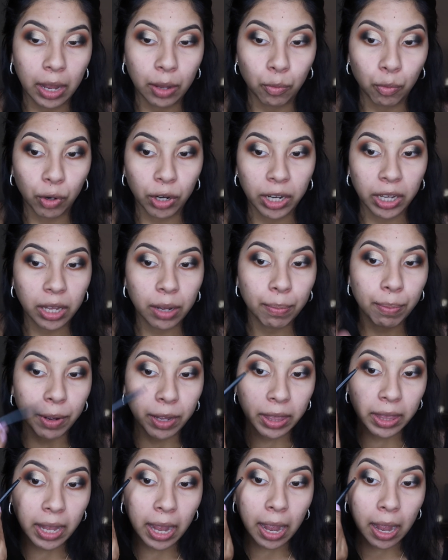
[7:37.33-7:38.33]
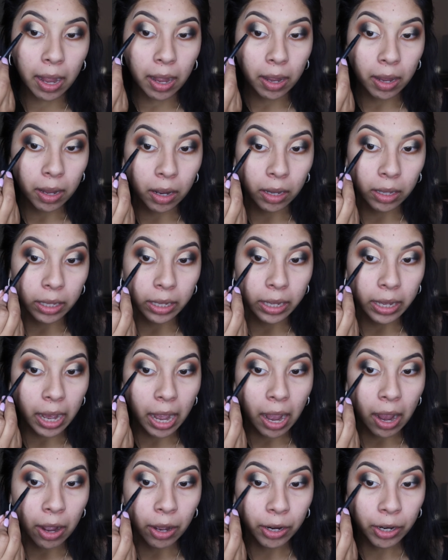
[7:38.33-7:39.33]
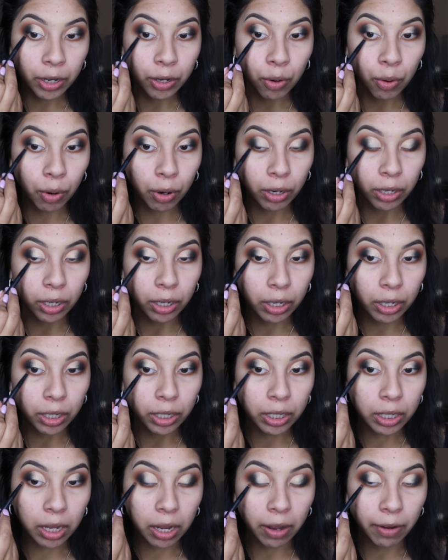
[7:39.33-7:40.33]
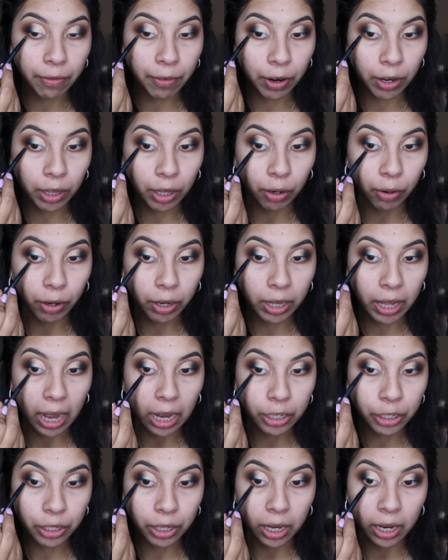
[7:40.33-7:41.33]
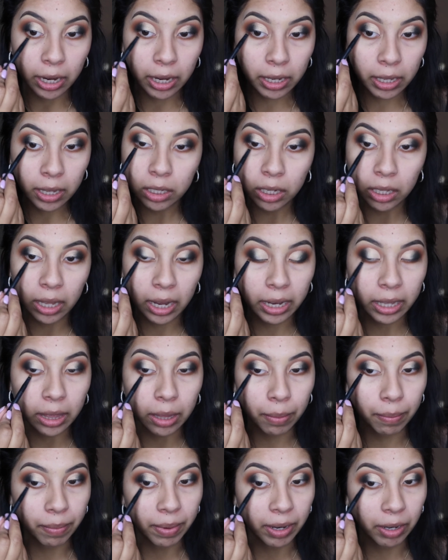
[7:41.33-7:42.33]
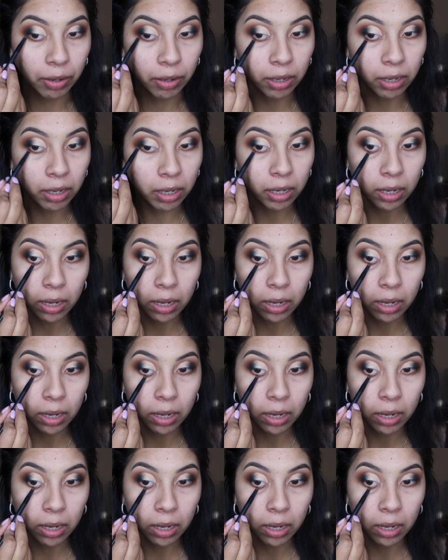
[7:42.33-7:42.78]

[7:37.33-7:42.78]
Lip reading: and we're going to put that on the outer corners of our lower lash line to like the middle.